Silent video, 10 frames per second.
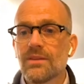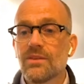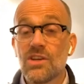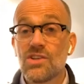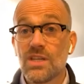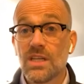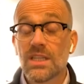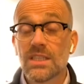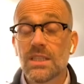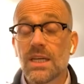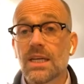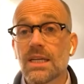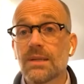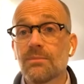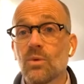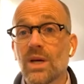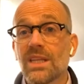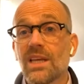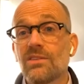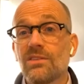this year
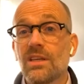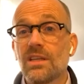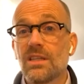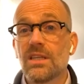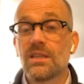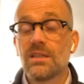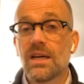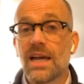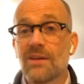when they see the